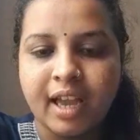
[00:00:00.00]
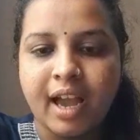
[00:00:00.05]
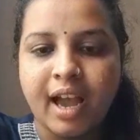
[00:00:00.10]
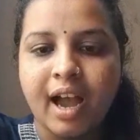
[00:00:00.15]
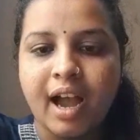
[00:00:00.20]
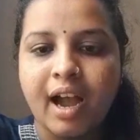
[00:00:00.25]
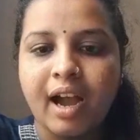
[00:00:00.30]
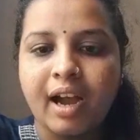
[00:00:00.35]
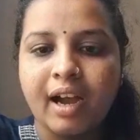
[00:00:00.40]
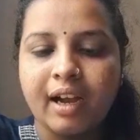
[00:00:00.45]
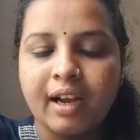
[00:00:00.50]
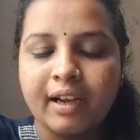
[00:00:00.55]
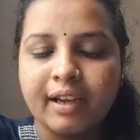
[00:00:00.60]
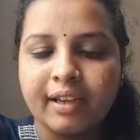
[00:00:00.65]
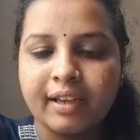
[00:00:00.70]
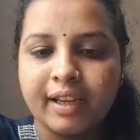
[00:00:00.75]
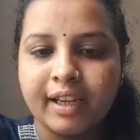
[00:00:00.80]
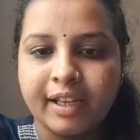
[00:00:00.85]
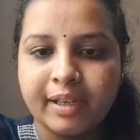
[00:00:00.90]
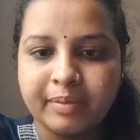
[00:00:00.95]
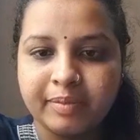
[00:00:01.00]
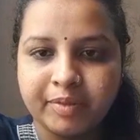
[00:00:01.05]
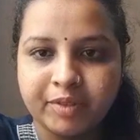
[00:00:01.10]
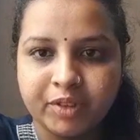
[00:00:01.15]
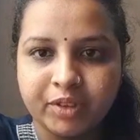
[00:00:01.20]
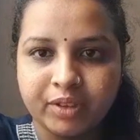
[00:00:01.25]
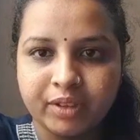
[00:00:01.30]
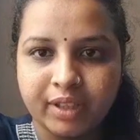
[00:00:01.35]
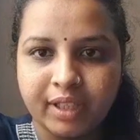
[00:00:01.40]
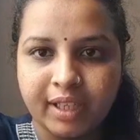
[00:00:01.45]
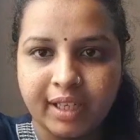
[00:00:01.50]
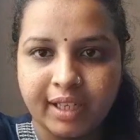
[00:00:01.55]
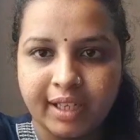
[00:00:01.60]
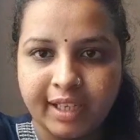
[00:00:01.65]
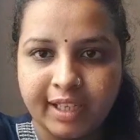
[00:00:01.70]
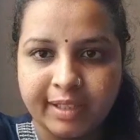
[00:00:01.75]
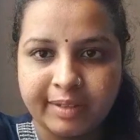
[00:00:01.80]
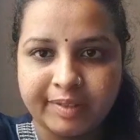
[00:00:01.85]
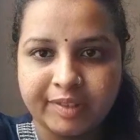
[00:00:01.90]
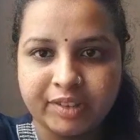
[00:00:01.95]

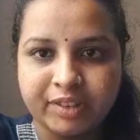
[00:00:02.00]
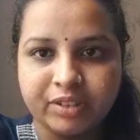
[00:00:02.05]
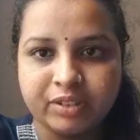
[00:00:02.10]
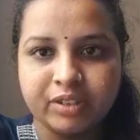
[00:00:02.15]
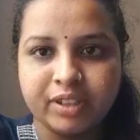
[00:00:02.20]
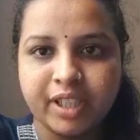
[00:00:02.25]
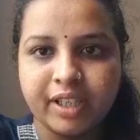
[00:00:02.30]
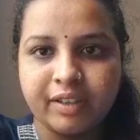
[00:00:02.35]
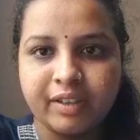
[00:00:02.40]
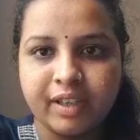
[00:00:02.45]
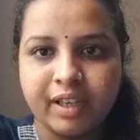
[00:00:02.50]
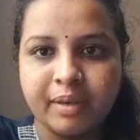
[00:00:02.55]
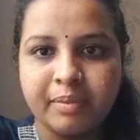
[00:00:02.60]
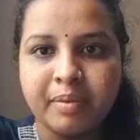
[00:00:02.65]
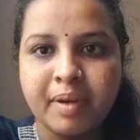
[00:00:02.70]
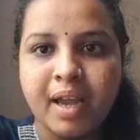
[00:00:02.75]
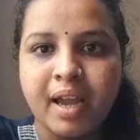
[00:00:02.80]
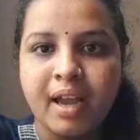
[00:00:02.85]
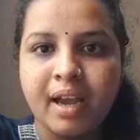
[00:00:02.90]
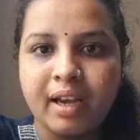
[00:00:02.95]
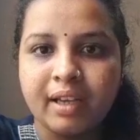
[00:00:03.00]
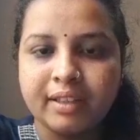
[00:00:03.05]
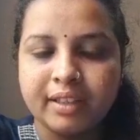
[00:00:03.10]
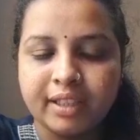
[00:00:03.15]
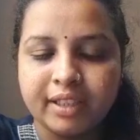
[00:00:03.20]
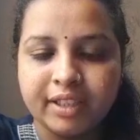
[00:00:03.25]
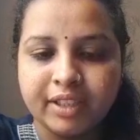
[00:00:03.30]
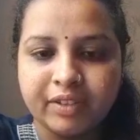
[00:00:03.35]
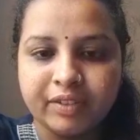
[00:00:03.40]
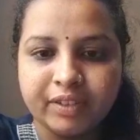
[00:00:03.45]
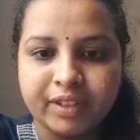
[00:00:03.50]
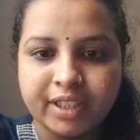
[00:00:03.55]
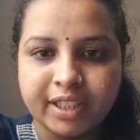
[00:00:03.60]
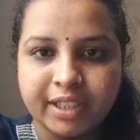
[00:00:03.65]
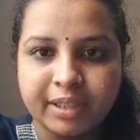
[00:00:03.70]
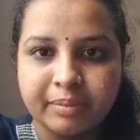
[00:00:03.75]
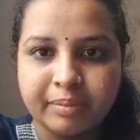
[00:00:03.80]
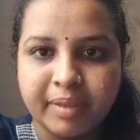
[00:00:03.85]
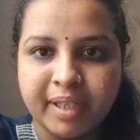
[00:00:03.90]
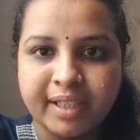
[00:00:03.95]
Helps to develop the new
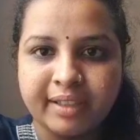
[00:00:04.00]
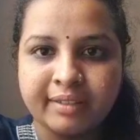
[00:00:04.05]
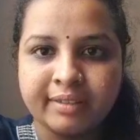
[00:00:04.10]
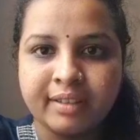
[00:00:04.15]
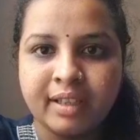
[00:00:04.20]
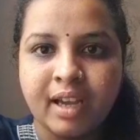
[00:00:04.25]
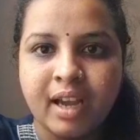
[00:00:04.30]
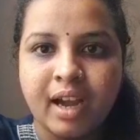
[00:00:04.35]
treatments,